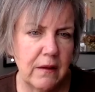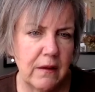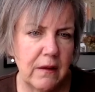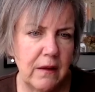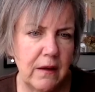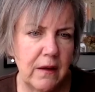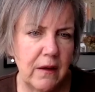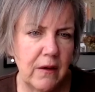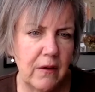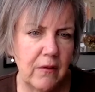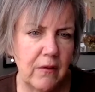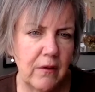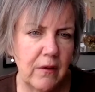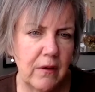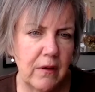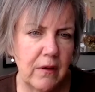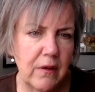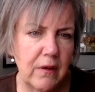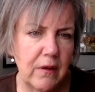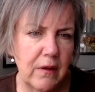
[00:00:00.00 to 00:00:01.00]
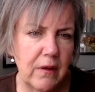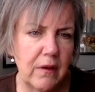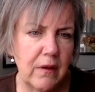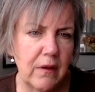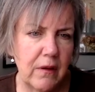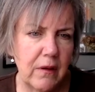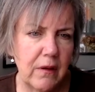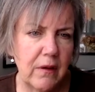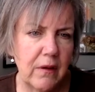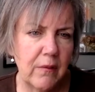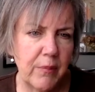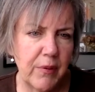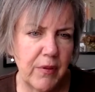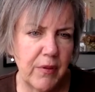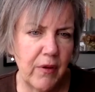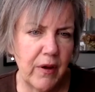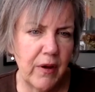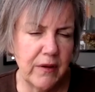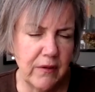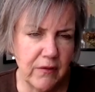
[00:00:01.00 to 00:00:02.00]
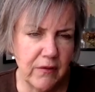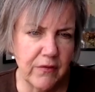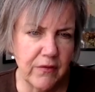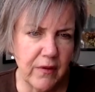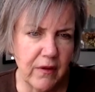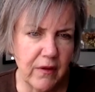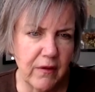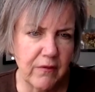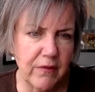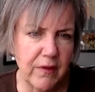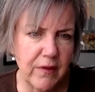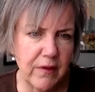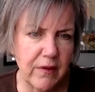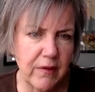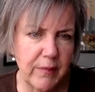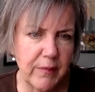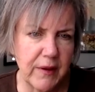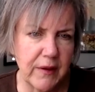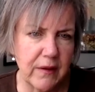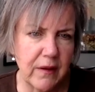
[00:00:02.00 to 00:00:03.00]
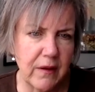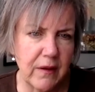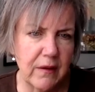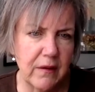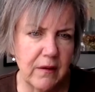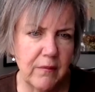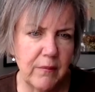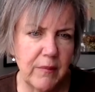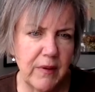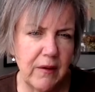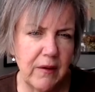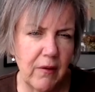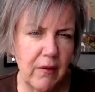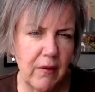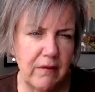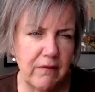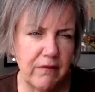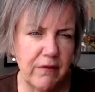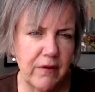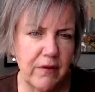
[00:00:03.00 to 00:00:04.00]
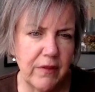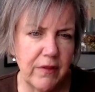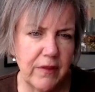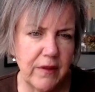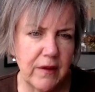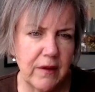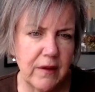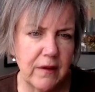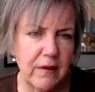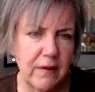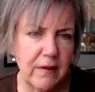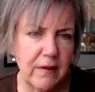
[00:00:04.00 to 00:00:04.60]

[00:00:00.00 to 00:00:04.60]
You know, applaud yourself a little bit, huh? And be grateful that,